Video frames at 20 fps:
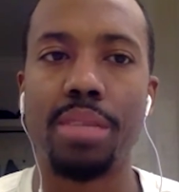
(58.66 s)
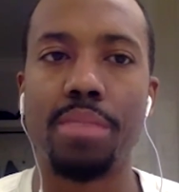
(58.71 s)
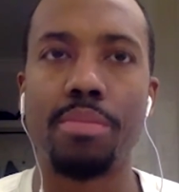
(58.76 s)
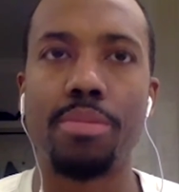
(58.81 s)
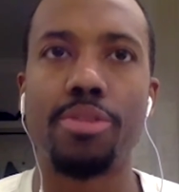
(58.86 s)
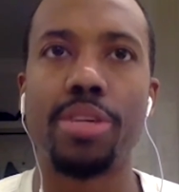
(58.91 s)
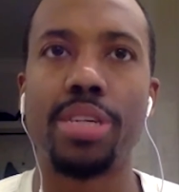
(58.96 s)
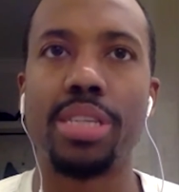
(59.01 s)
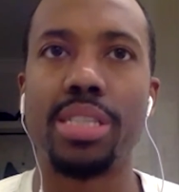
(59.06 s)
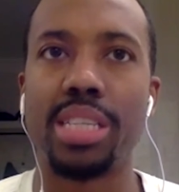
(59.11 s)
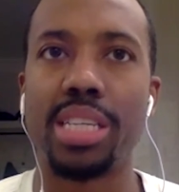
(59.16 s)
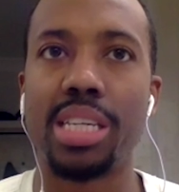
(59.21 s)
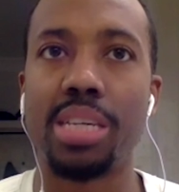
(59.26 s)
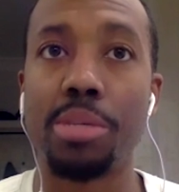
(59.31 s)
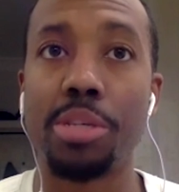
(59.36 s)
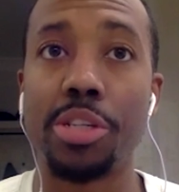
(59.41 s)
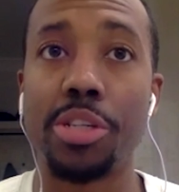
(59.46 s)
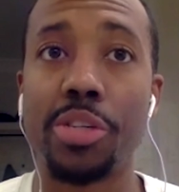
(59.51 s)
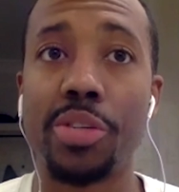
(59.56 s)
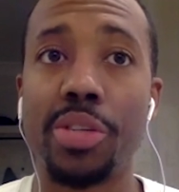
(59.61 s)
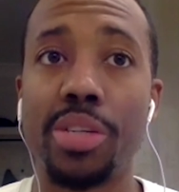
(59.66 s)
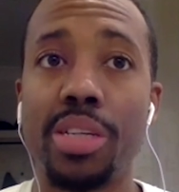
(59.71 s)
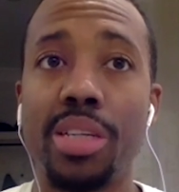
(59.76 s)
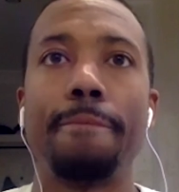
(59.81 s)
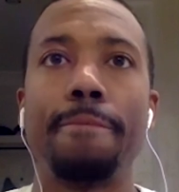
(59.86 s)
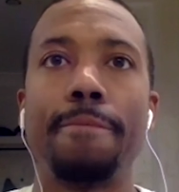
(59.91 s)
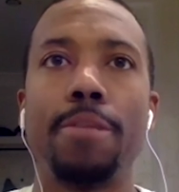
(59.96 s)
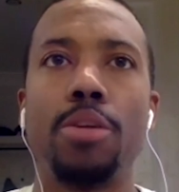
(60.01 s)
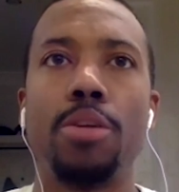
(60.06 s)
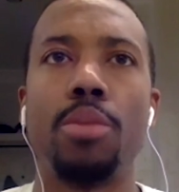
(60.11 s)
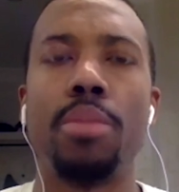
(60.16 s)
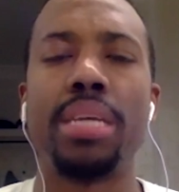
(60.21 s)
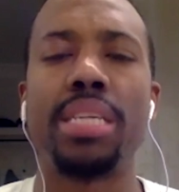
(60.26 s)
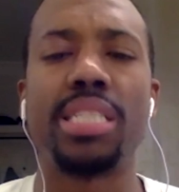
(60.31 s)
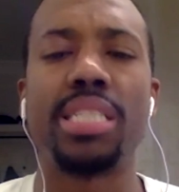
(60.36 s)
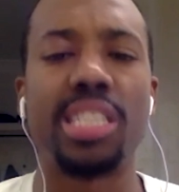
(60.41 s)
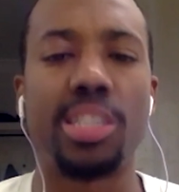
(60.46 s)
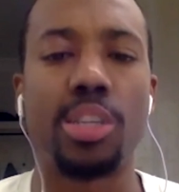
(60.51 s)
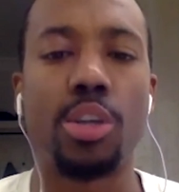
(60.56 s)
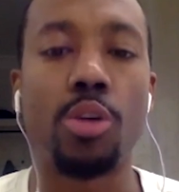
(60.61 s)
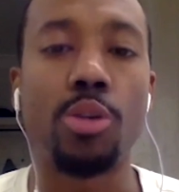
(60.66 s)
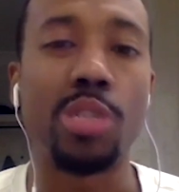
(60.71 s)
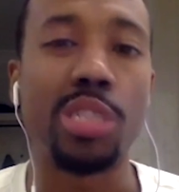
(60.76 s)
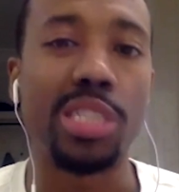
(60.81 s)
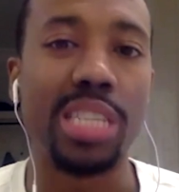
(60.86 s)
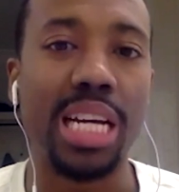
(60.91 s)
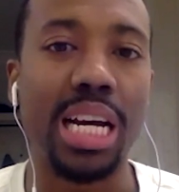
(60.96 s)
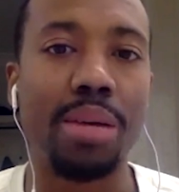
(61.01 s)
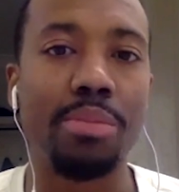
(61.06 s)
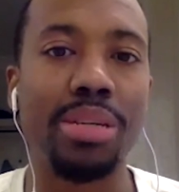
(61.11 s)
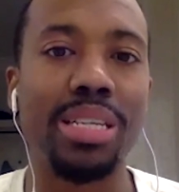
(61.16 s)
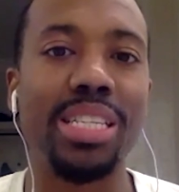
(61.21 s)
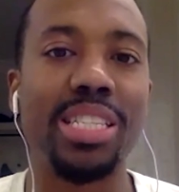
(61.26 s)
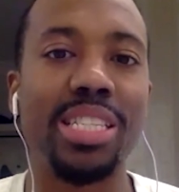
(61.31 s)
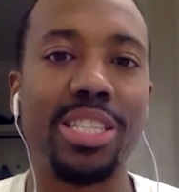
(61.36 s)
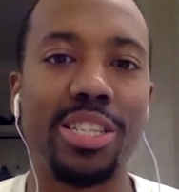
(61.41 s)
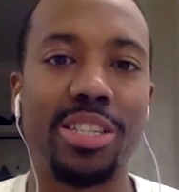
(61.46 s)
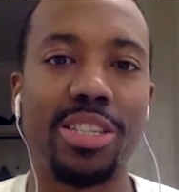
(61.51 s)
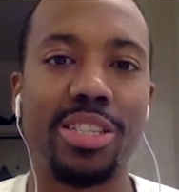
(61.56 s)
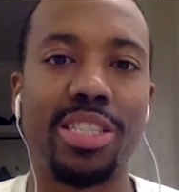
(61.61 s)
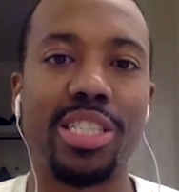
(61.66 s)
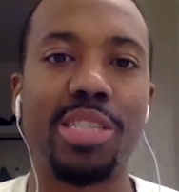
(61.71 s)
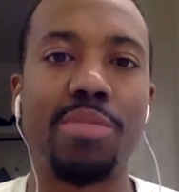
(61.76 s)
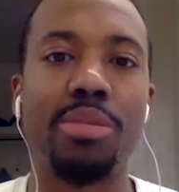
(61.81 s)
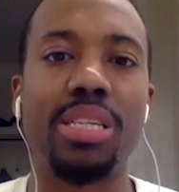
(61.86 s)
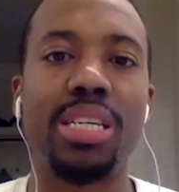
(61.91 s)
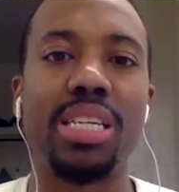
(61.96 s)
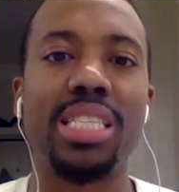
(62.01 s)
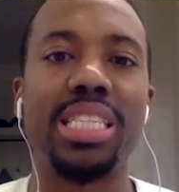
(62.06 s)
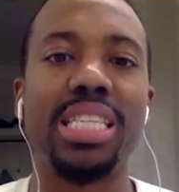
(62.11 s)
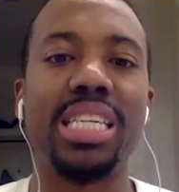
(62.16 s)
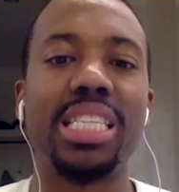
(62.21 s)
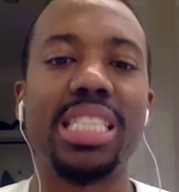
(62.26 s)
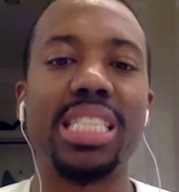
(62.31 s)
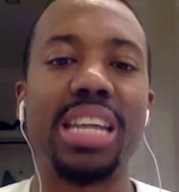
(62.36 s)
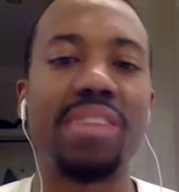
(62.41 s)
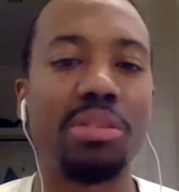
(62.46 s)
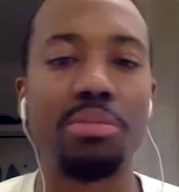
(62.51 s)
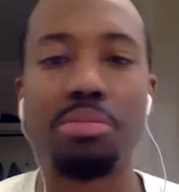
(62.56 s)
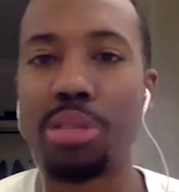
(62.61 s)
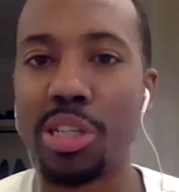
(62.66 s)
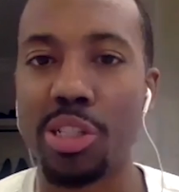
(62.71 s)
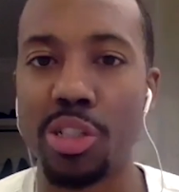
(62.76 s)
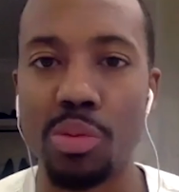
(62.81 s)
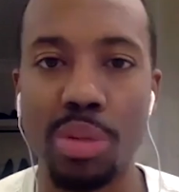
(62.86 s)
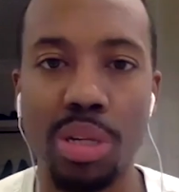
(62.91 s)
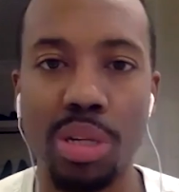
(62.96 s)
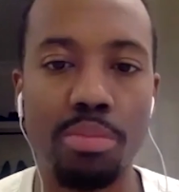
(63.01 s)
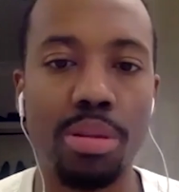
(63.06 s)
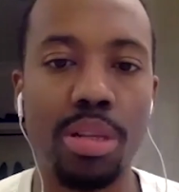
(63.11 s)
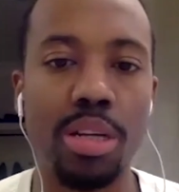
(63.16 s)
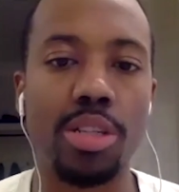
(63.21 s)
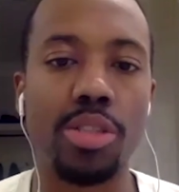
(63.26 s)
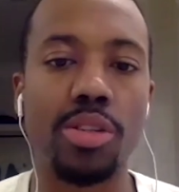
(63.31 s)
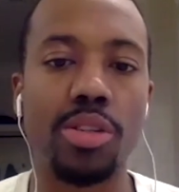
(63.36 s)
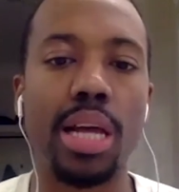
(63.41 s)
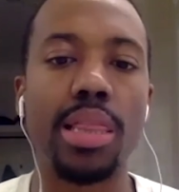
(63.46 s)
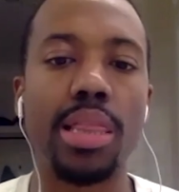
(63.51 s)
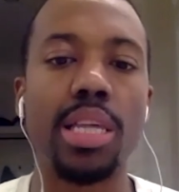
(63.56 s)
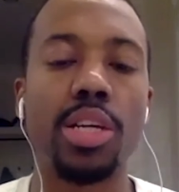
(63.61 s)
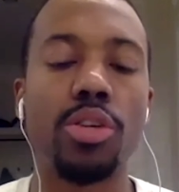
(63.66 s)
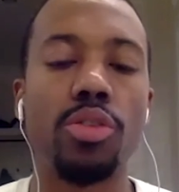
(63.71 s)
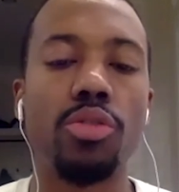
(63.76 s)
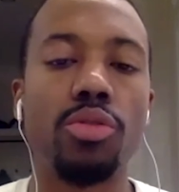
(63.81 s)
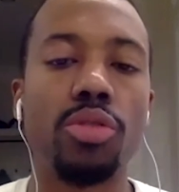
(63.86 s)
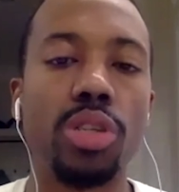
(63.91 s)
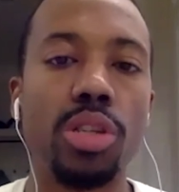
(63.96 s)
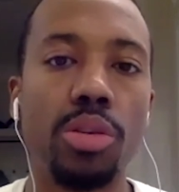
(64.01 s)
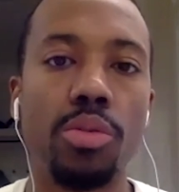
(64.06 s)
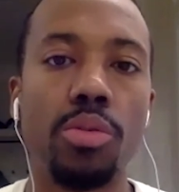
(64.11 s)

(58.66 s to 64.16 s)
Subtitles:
creates a chemistry, makes the coach's job easier just because he doesn't have to play so many players. So I think you see